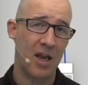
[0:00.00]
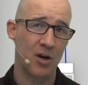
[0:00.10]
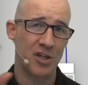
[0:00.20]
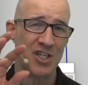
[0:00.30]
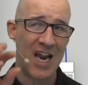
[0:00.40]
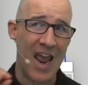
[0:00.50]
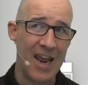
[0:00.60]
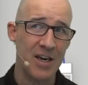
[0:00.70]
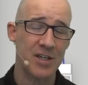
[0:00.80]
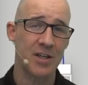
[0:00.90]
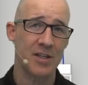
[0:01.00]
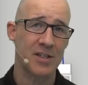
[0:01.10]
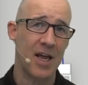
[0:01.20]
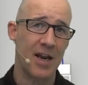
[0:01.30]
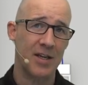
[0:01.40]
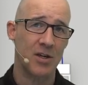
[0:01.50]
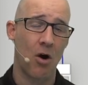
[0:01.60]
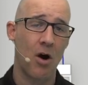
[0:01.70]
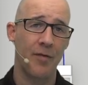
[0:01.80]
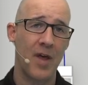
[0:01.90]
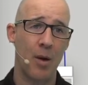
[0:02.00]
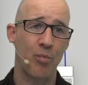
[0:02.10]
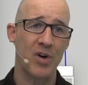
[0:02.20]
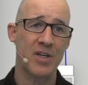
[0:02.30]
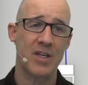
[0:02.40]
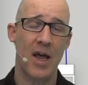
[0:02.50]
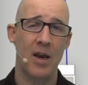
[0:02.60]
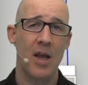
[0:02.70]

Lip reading: You're changing the settings on that preset.